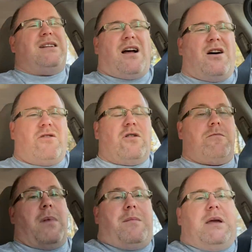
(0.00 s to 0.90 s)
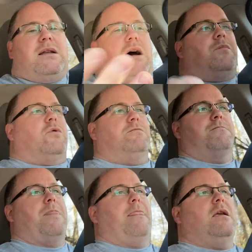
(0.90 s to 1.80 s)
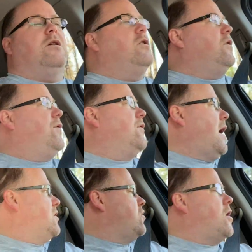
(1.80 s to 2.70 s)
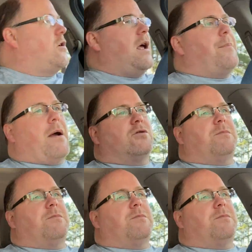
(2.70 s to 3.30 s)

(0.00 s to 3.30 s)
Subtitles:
100, maybe double. If you've got 200 amp hours of